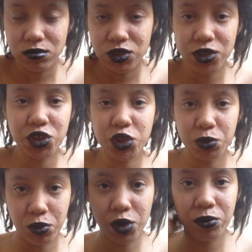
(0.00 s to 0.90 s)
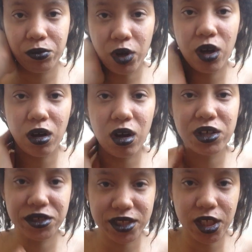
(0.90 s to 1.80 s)
Just work
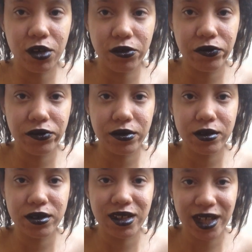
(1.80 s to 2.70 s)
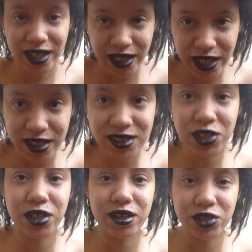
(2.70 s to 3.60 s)
on yourself
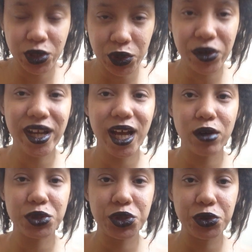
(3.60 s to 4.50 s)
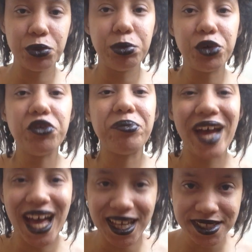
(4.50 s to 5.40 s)
to learn how to move
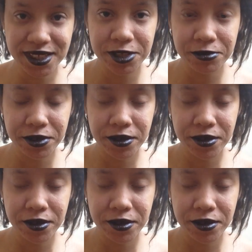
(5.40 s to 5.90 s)
past it,